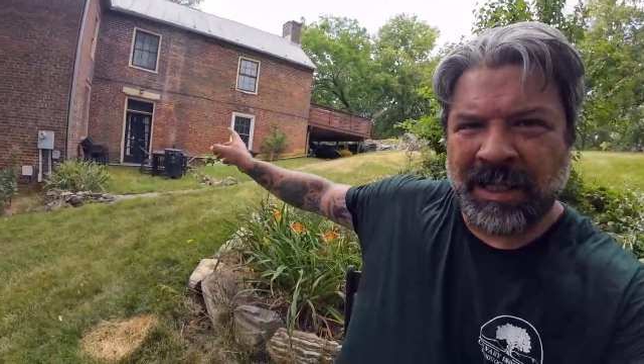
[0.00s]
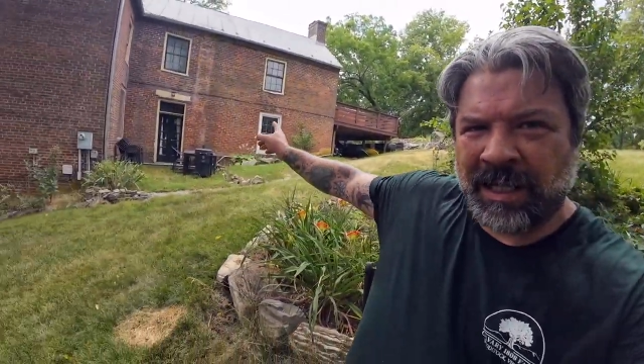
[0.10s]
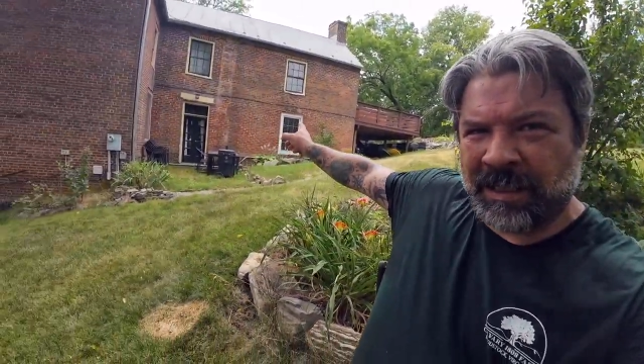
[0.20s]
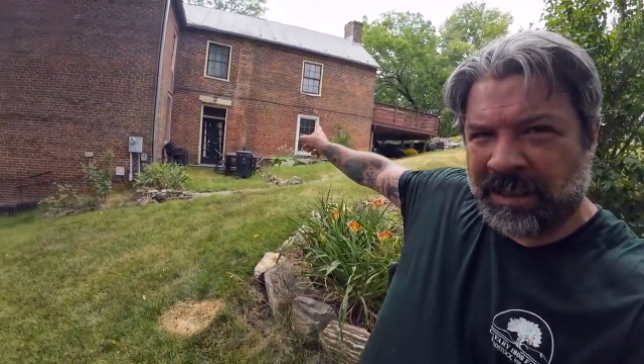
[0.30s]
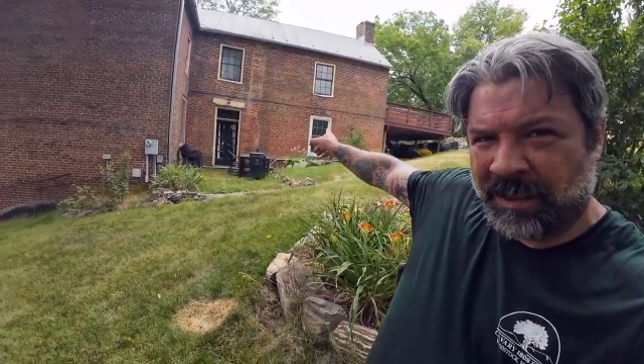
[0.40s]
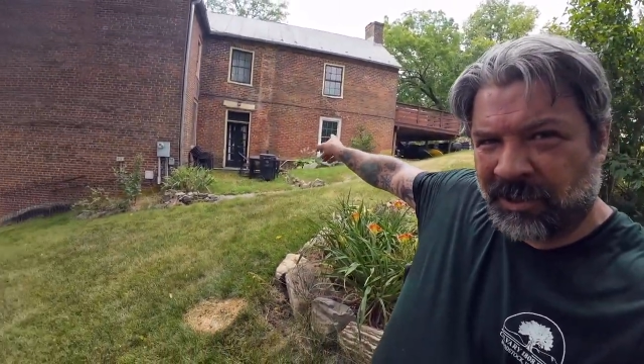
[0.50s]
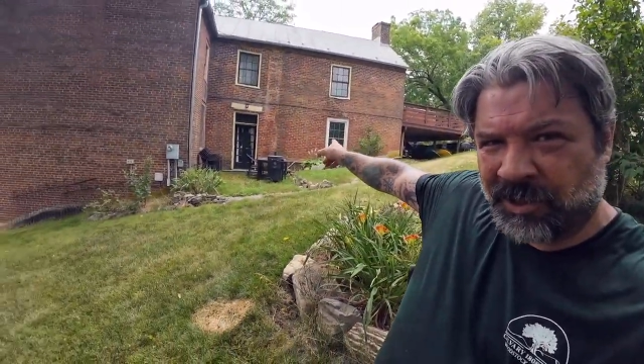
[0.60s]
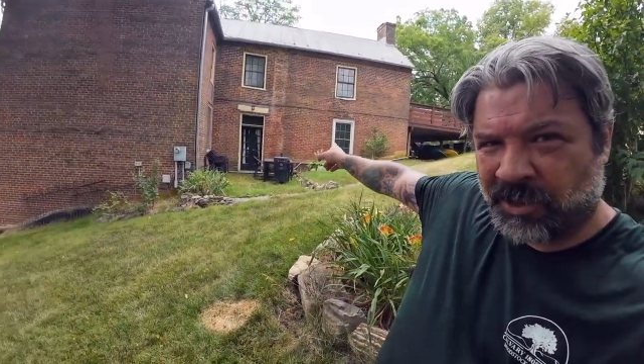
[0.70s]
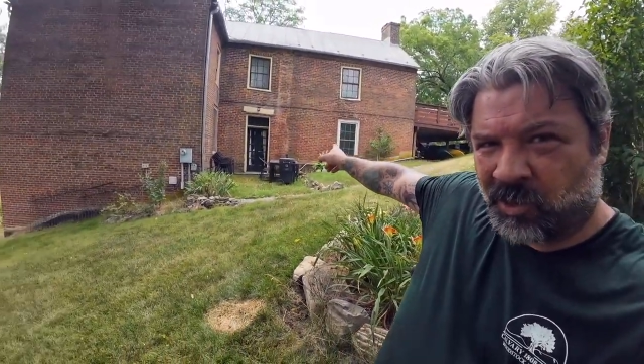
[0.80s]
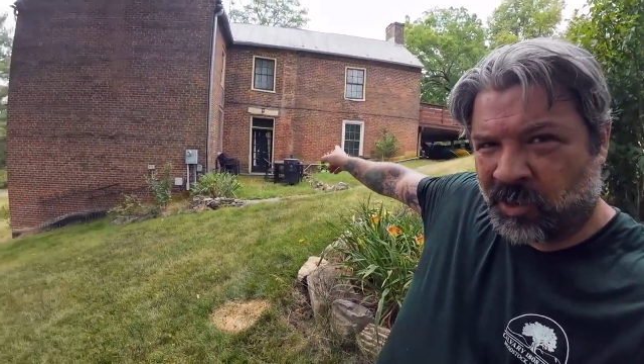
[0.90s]
And then there's
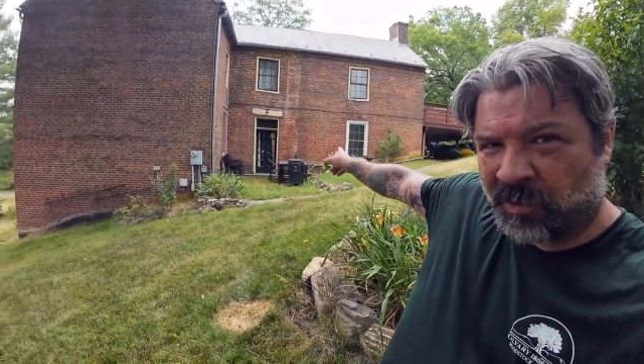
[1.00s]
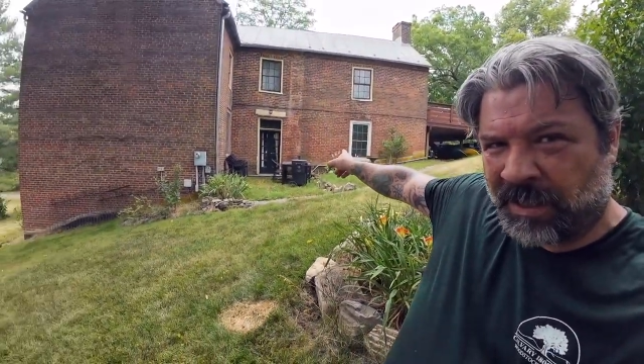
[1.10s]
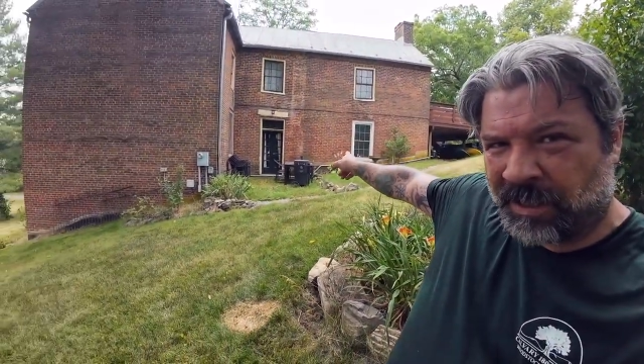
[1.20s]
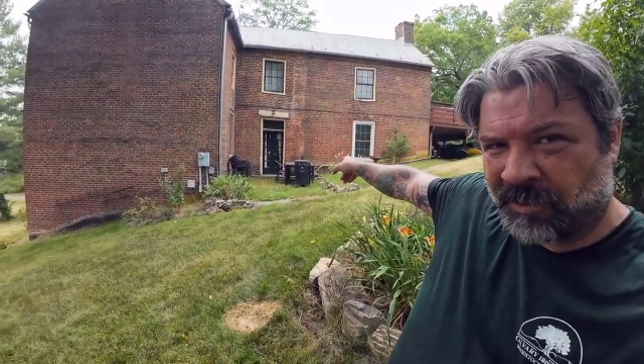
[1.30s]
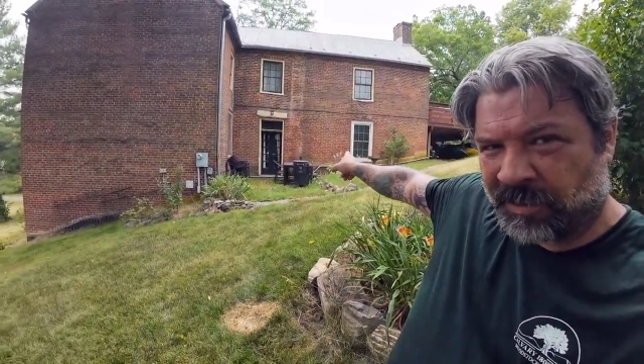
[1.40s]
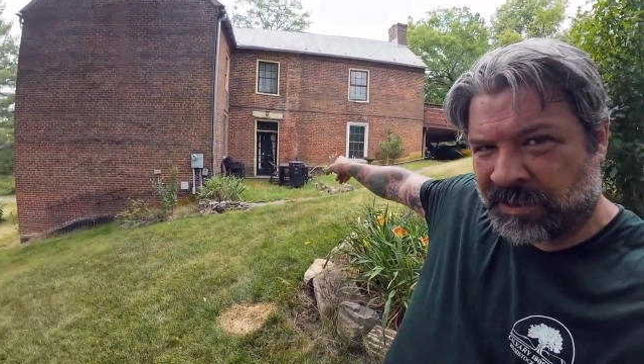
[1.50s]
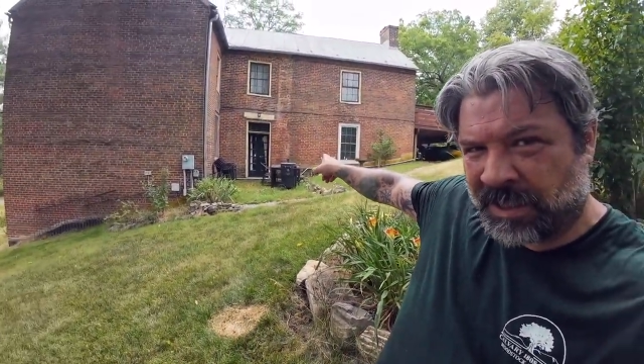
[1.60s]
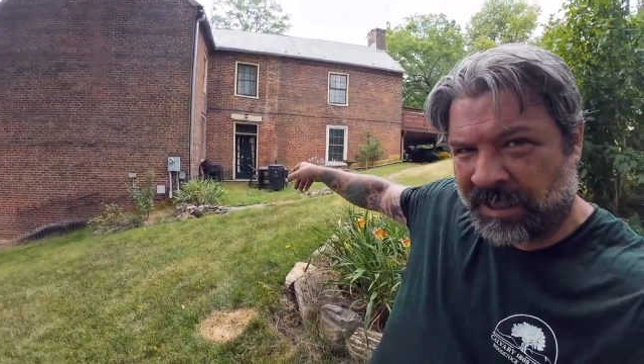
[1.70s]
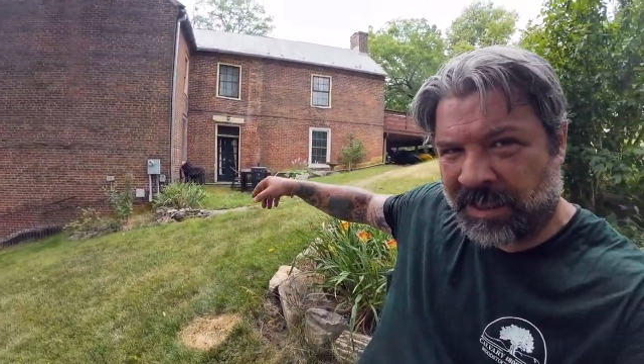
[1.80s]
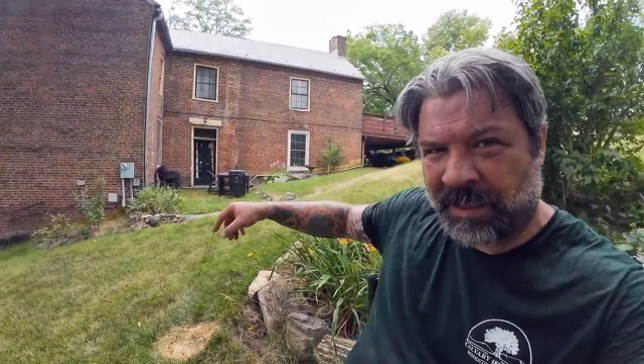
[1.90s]
a door right here on the
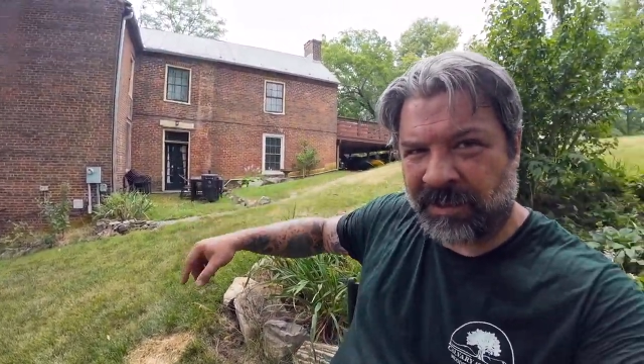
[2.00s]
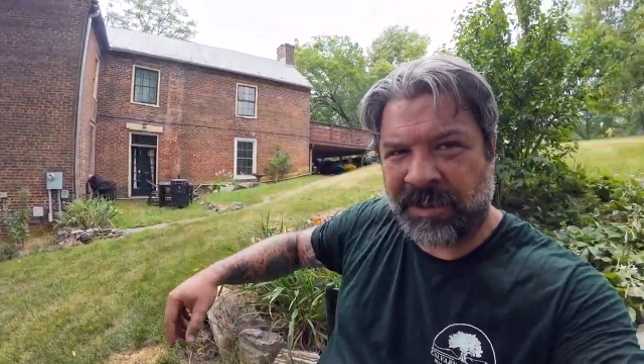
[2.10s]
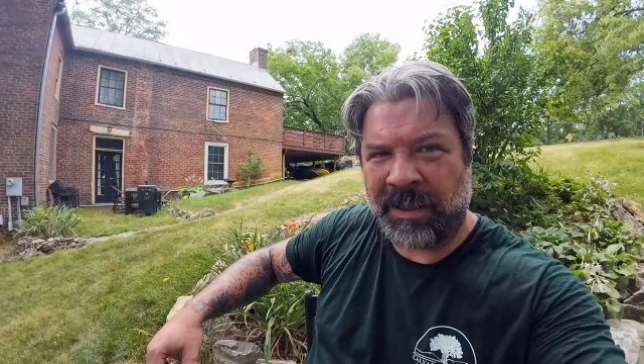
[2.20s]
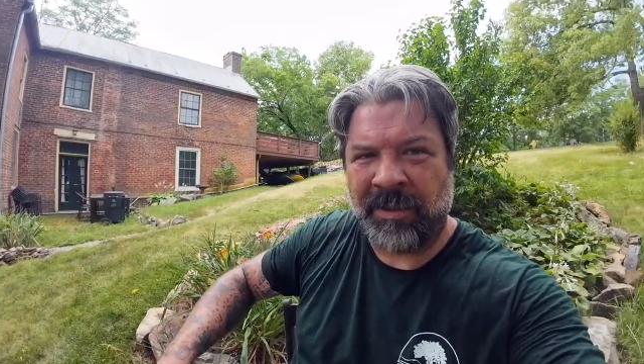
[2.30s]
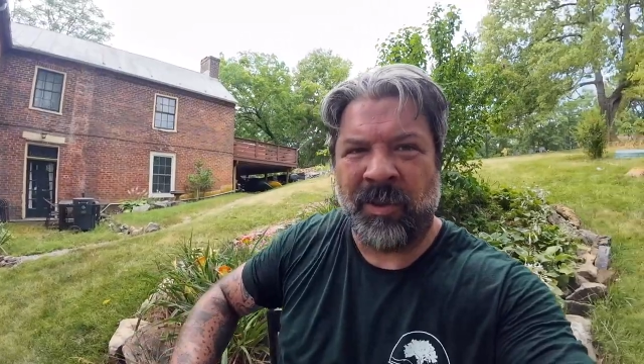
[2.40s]
side of the house that